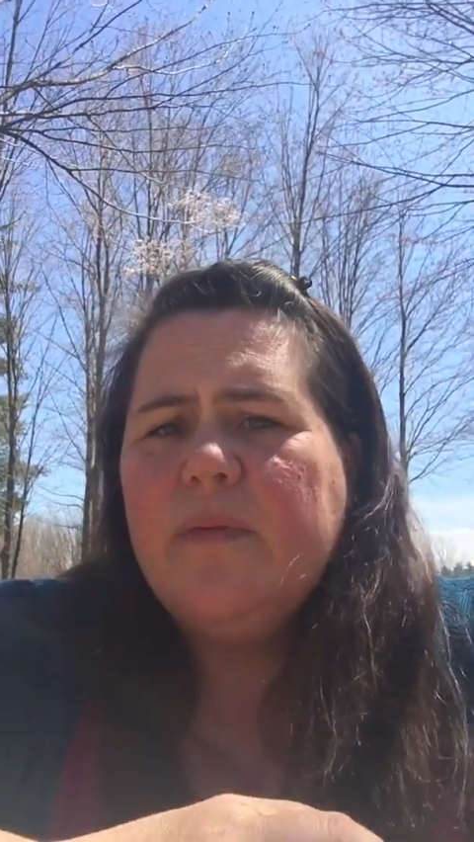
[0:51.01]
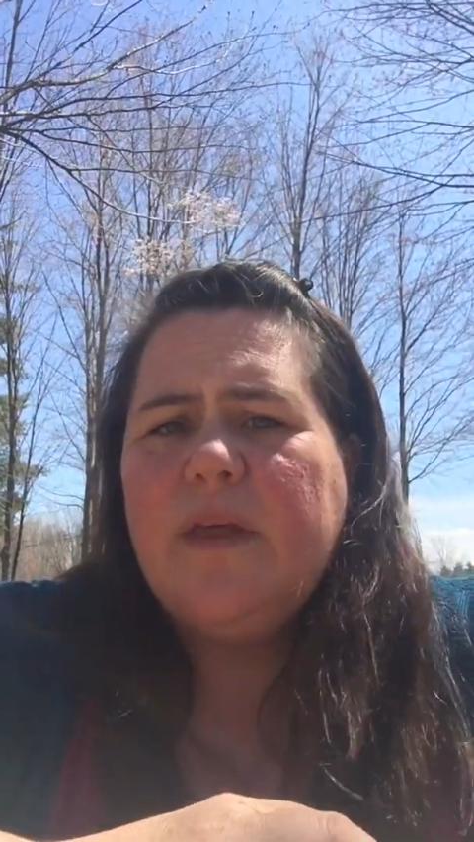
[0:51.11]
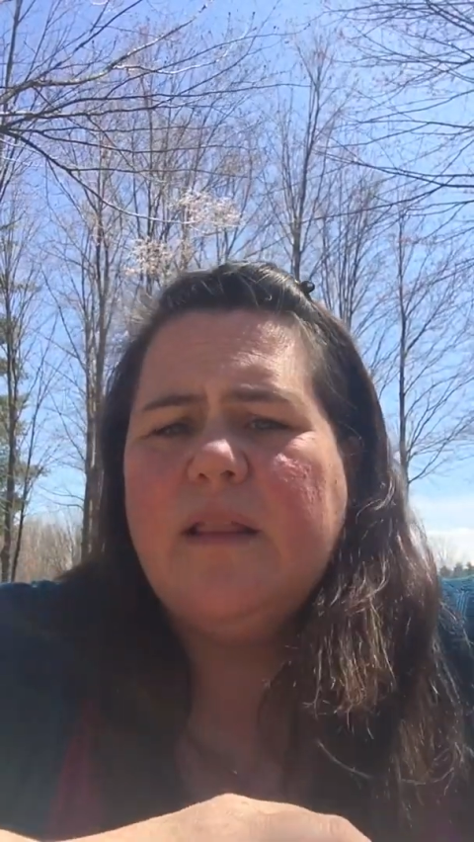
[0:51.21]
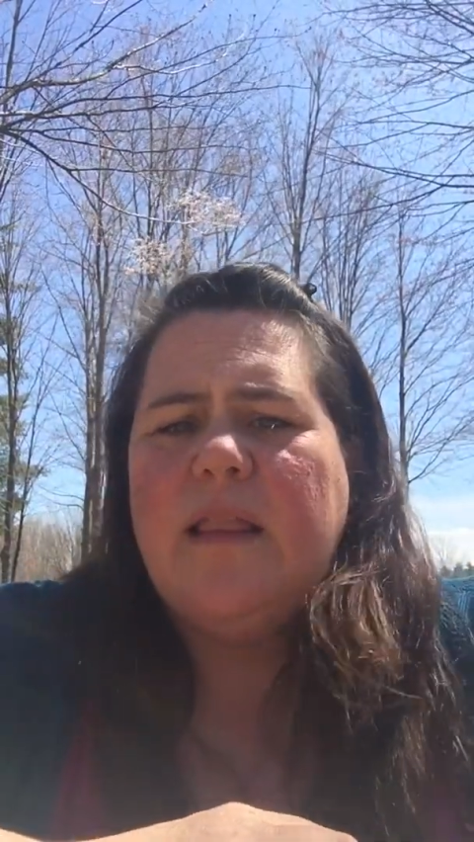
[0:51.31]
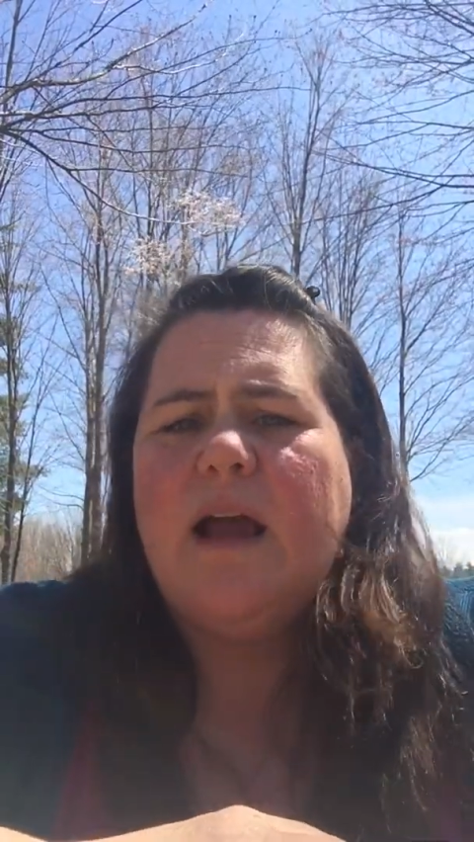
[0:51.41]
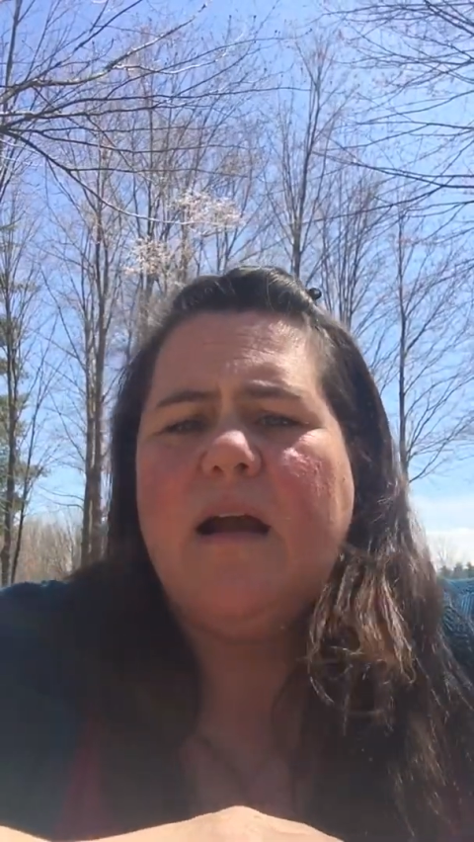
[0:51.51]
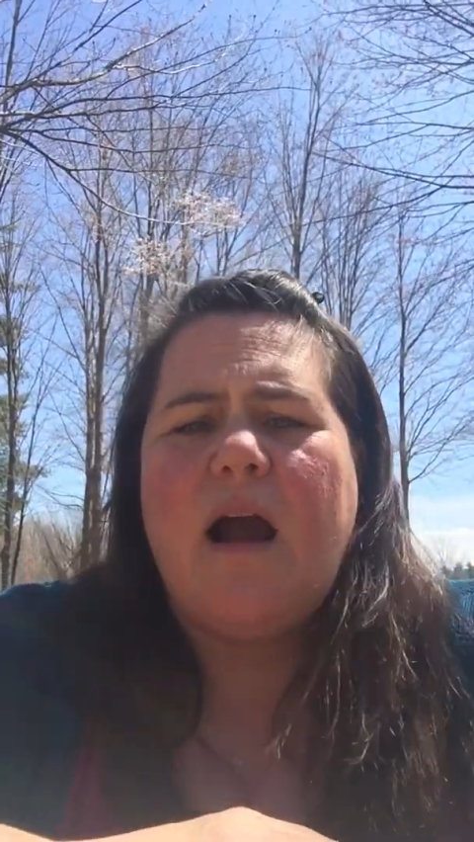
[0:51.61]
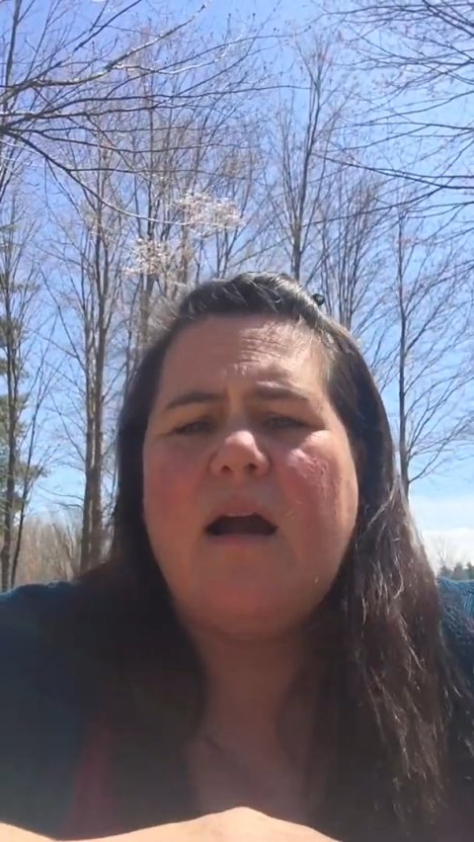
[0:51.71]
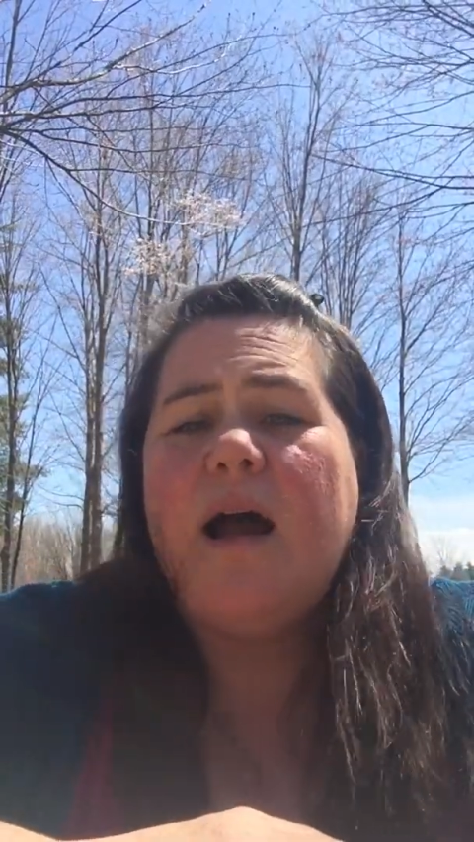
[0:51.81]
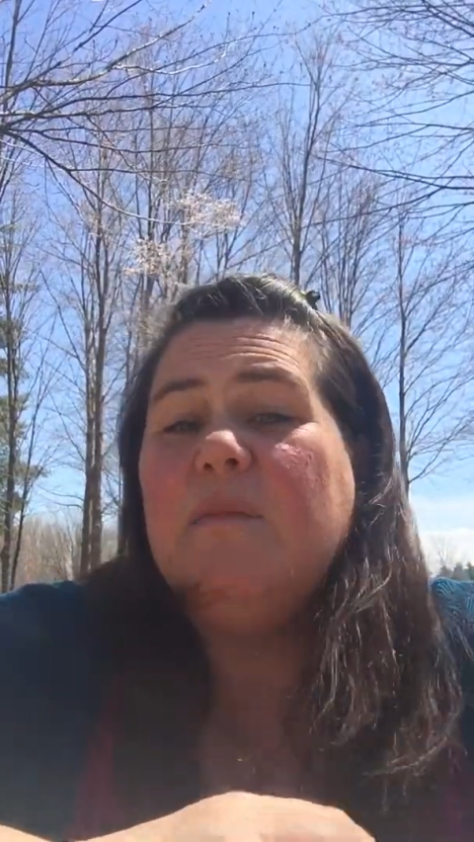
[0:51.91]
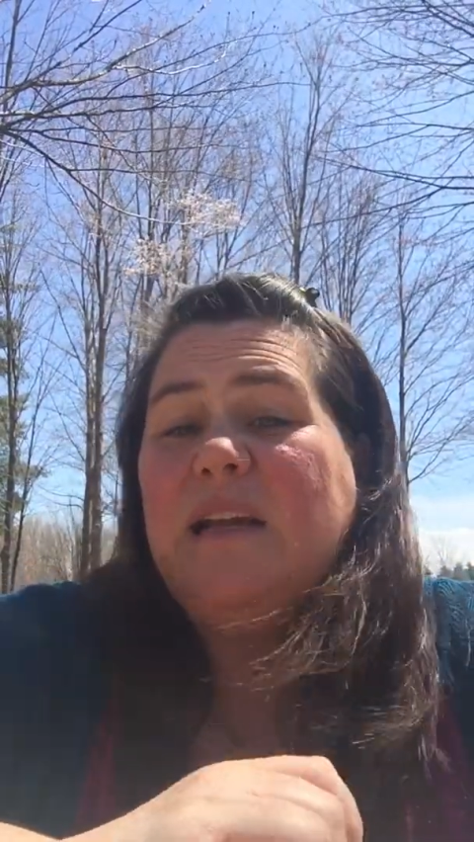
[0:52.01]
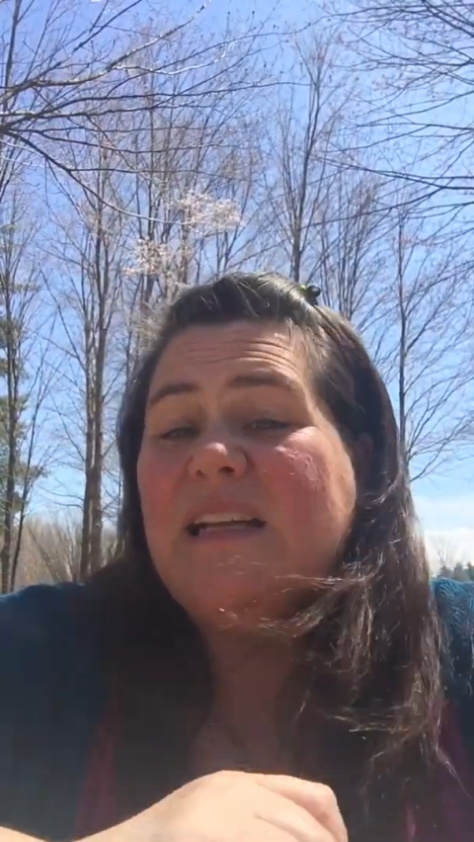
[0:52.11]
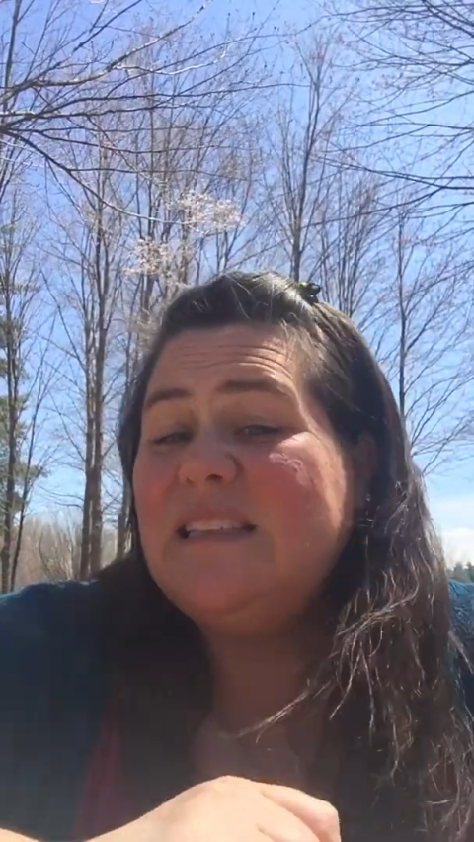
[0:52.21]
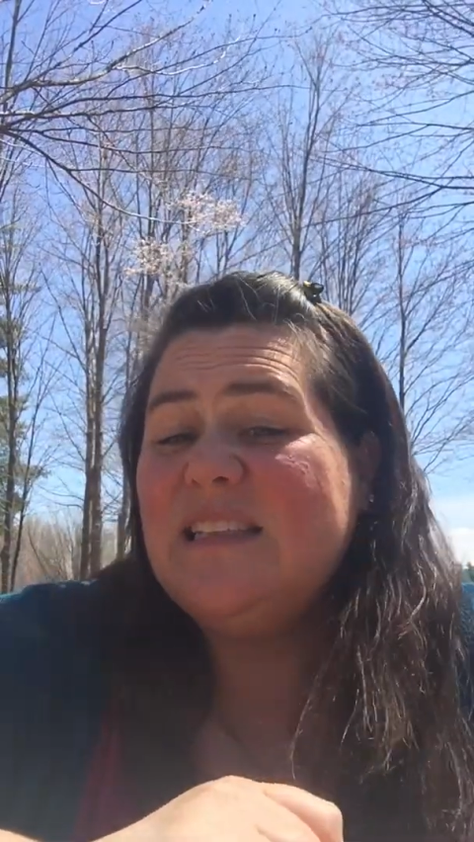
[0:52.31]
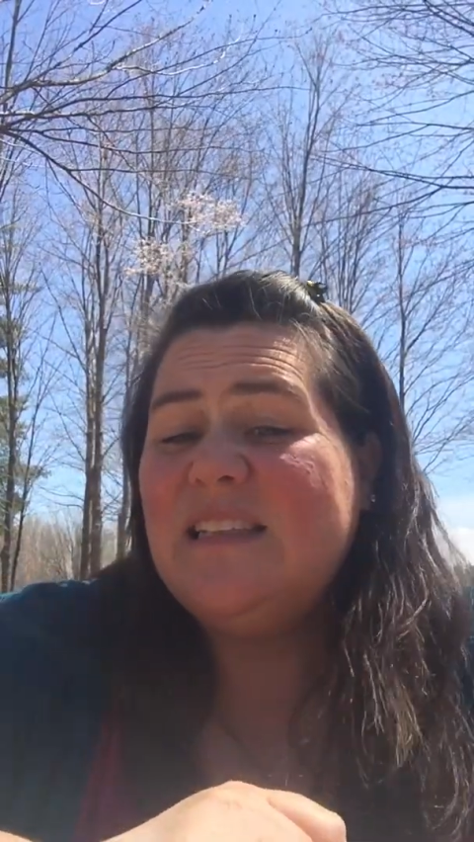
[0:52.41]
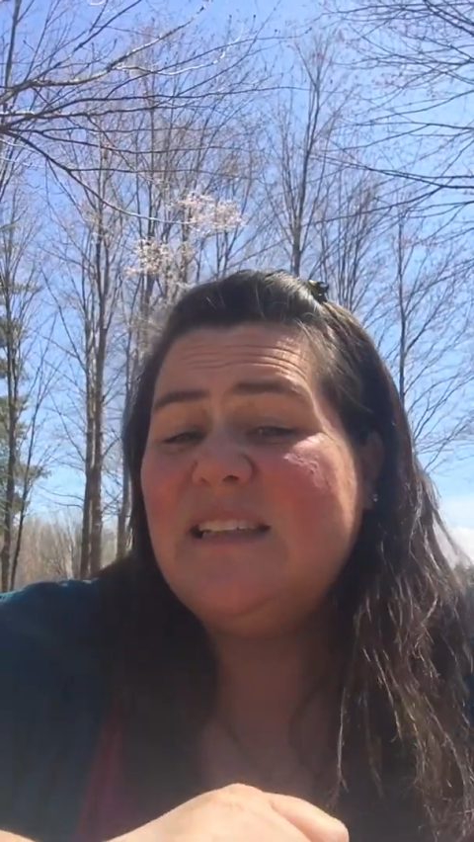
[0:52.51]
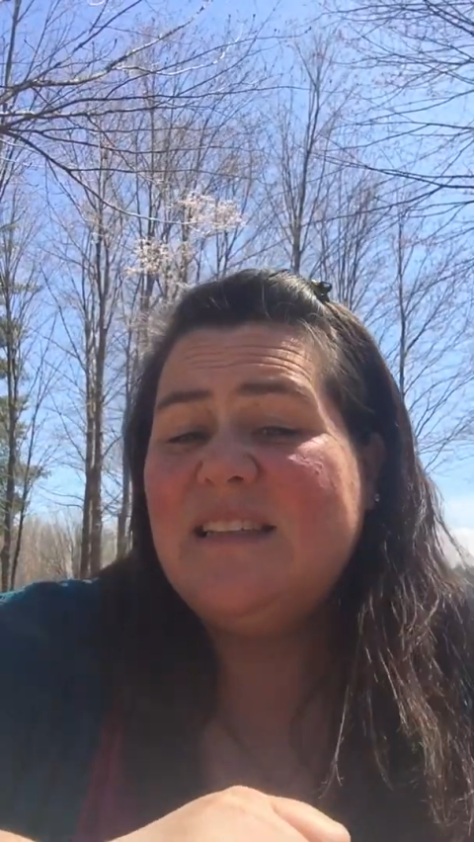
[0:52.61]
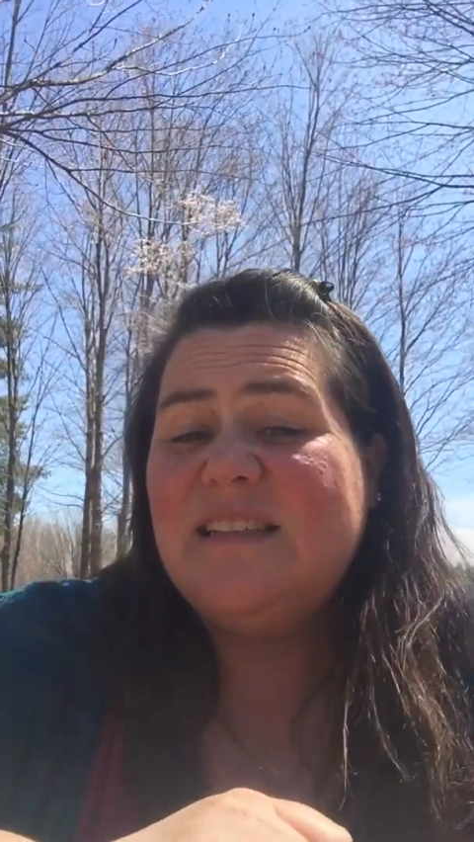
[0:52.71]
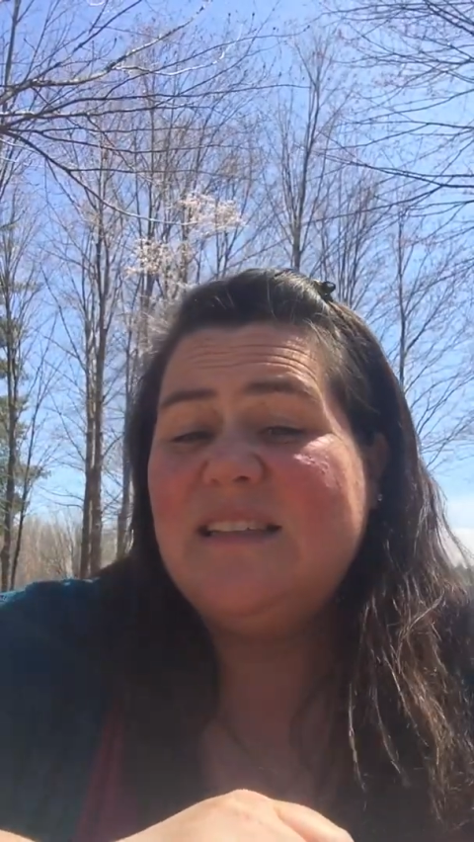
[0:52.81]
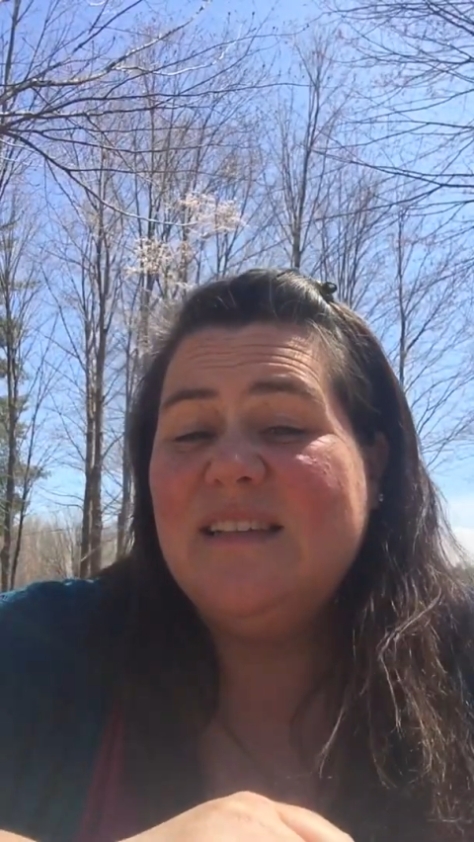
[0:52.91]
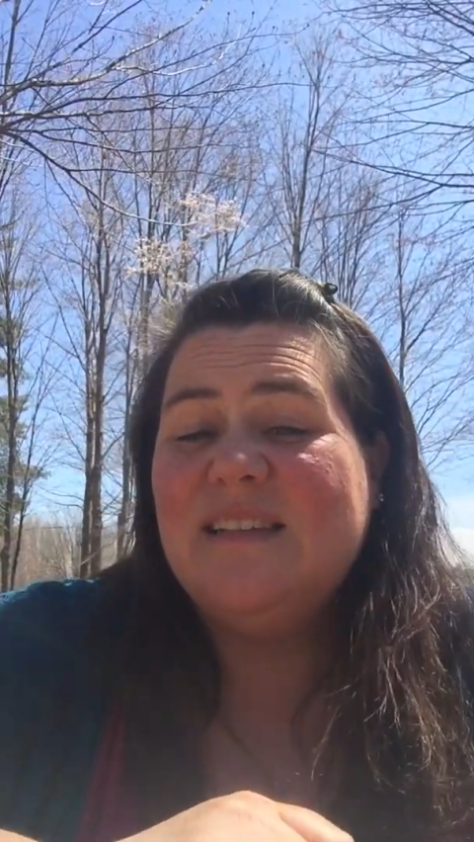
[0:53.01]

that there are how many seasons?